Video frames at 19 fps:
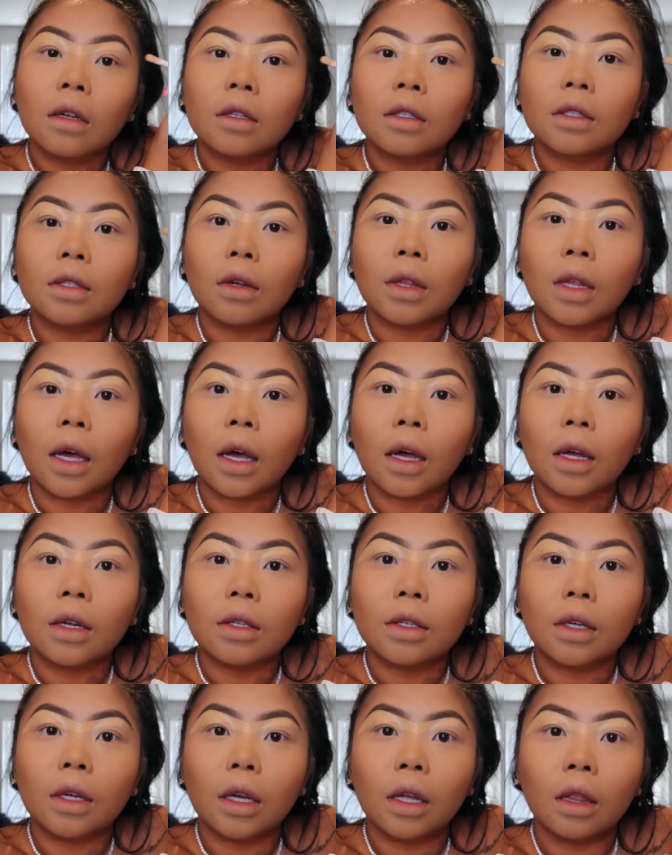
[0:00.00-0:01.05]
so that
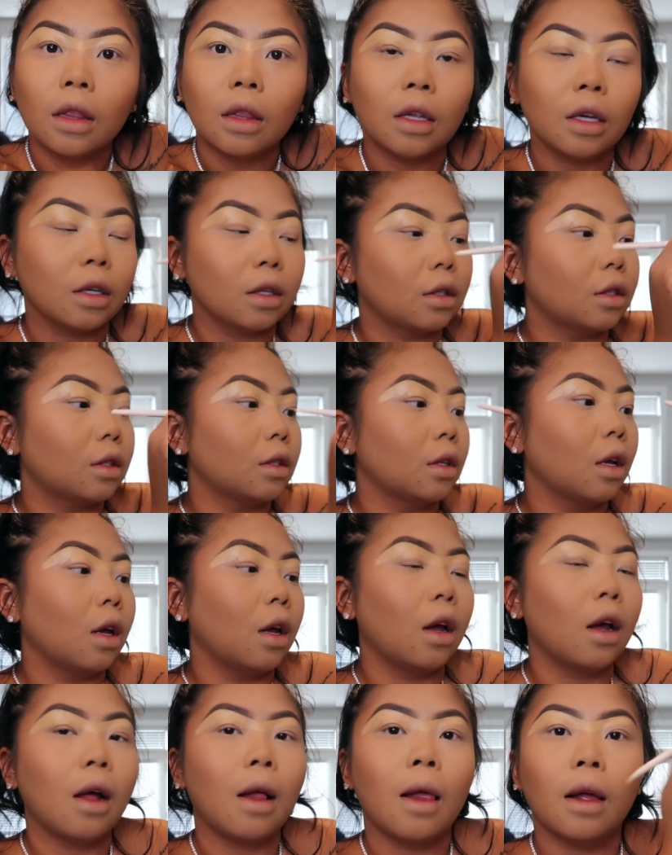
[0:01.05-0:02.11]
it looks
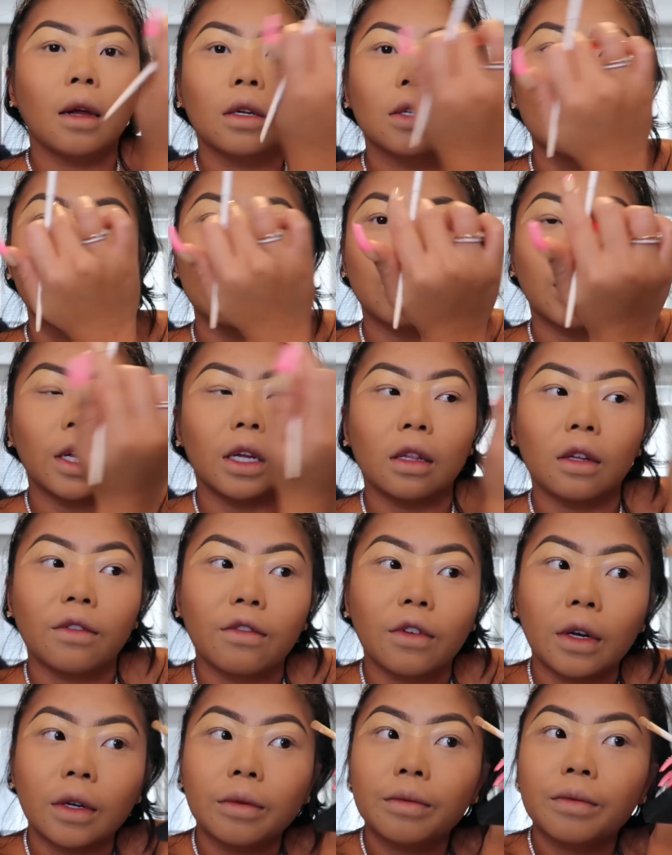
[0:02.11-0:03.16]
straight in the
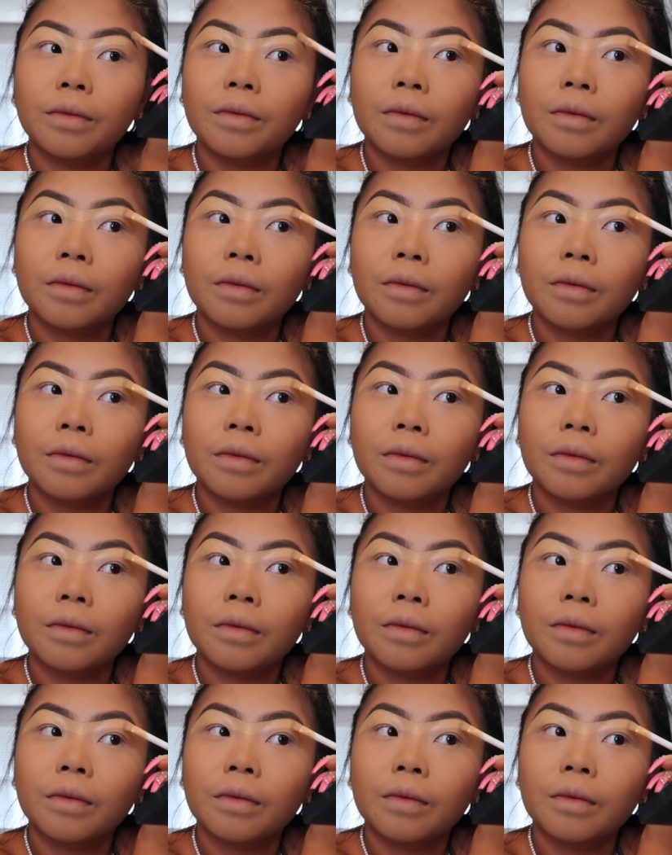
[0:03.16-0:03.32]
front.